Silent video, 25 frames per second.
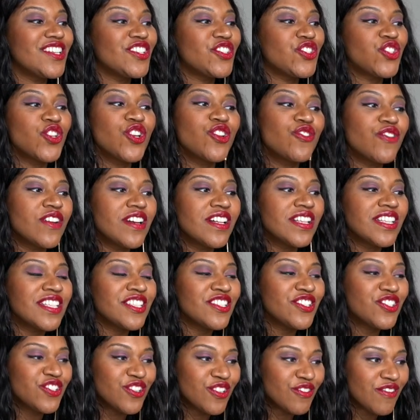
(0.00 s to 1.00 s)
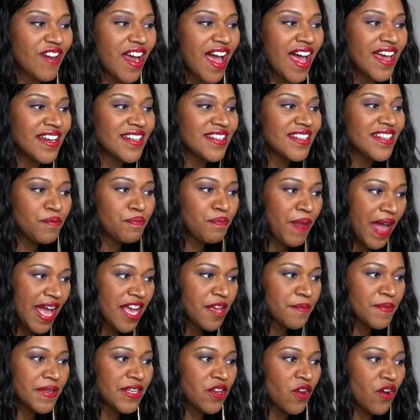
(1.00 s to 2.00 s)
Tural and Turan
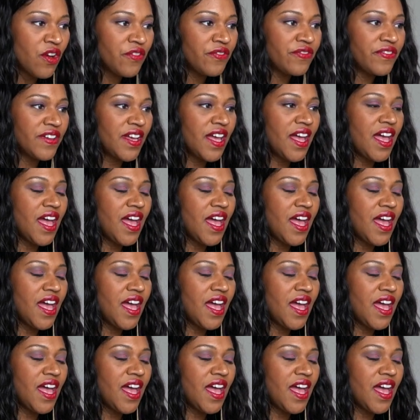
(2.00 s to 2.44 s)
Bagmanov,